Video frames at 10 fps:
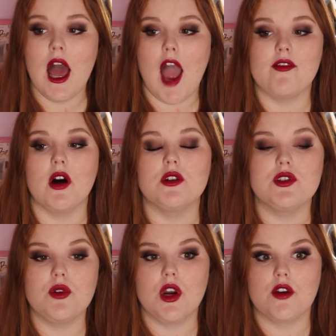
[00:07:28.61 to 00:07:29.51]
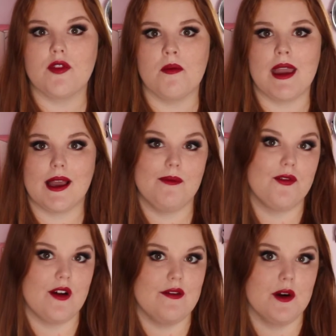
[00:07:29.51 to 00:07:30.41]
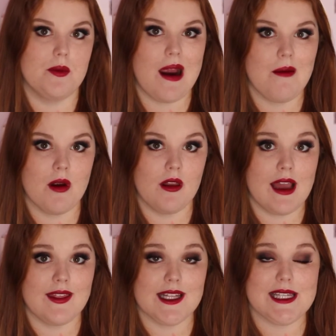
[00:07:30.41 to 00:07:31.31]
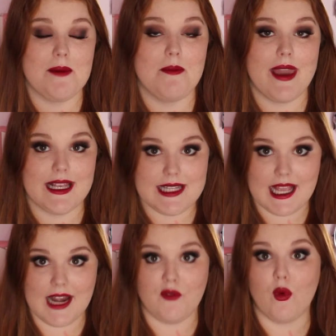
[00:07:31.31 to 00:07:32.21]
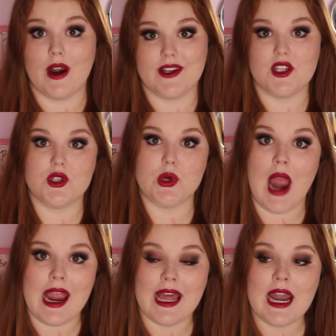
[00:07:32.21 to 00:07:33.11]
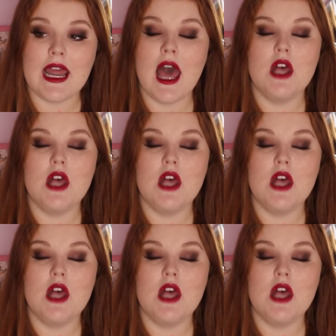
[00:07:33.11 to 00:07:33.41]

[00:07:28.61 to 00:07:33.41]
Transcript: I've also heard of the Makeup Forever primer line that's amazing, and I've wanted to try it,